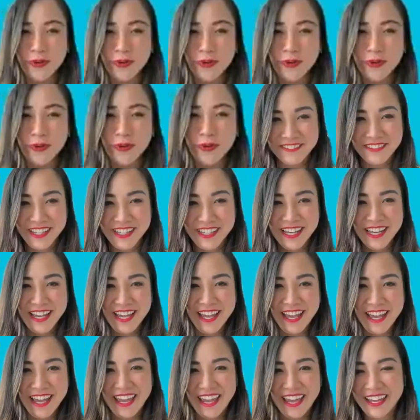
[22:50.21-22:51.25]
love.
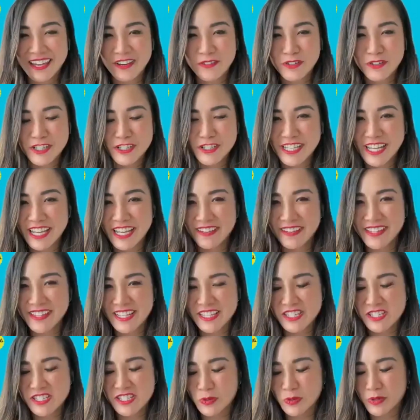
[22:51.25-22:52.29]
And when you gave
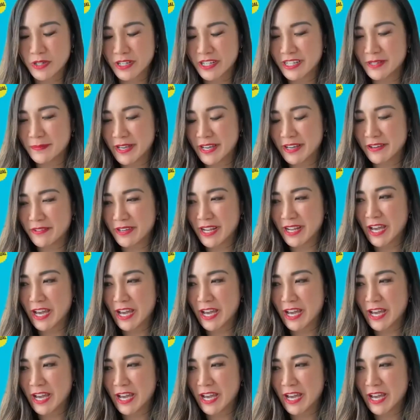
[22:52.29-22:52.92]
that story about